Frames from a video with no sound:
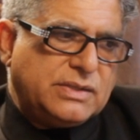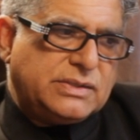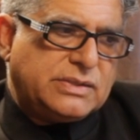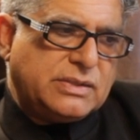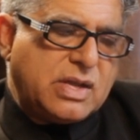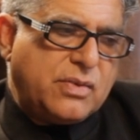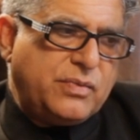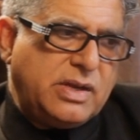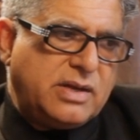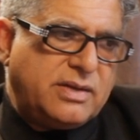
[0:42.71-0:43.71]
So now
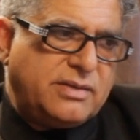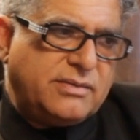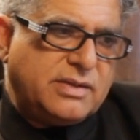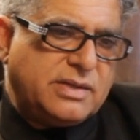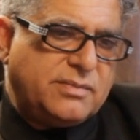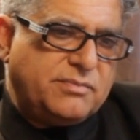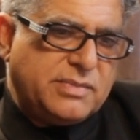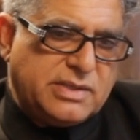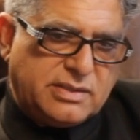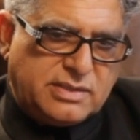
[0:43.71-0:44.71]
we are um,
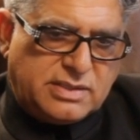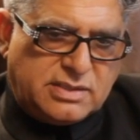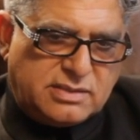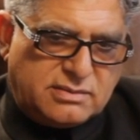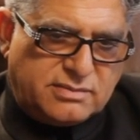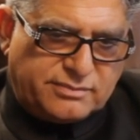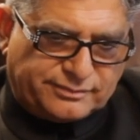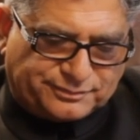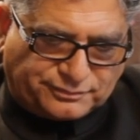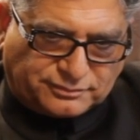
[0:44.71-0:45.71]

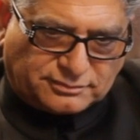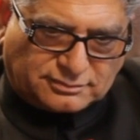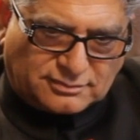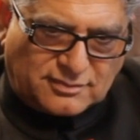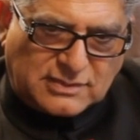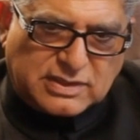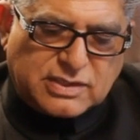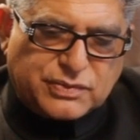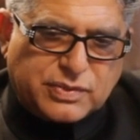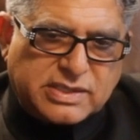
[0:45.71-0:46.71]
in
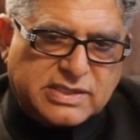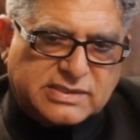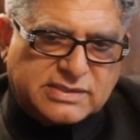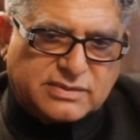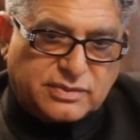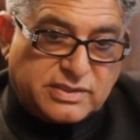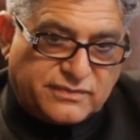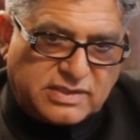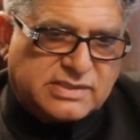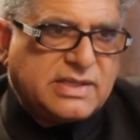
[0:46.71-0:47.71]
the 20th,
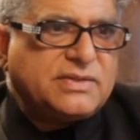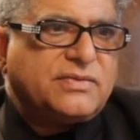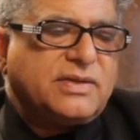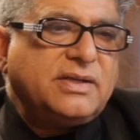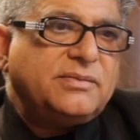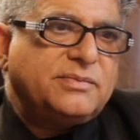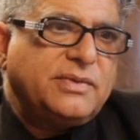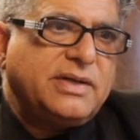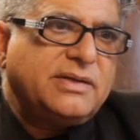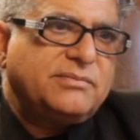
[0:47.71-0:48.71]
21st century
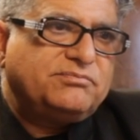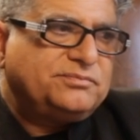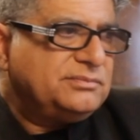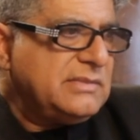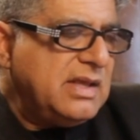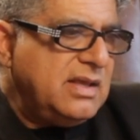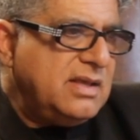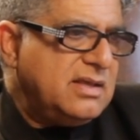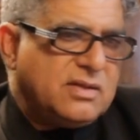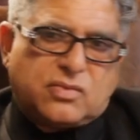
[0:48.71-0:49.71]
where
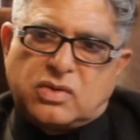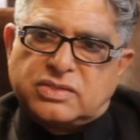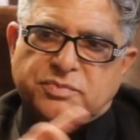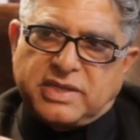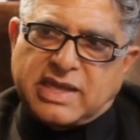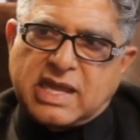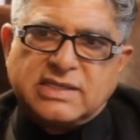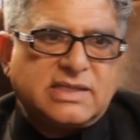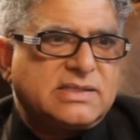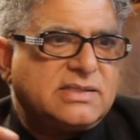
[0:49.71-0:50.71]
quantum
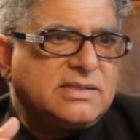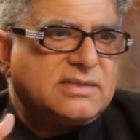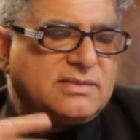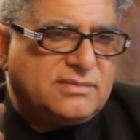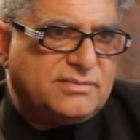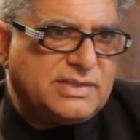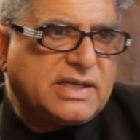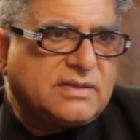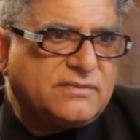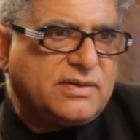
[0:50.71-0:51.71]
mechanics is
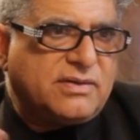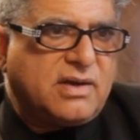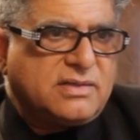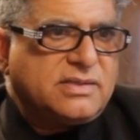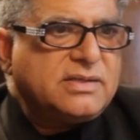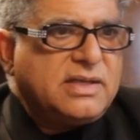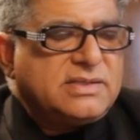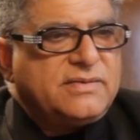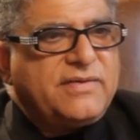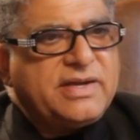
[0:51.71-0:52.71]
taken for granted
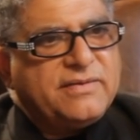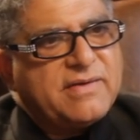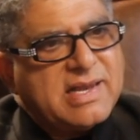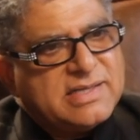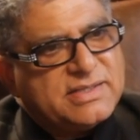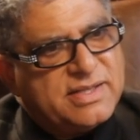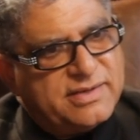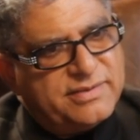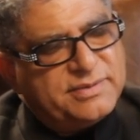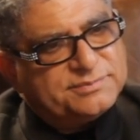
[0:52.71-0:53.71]
as a very valid theory.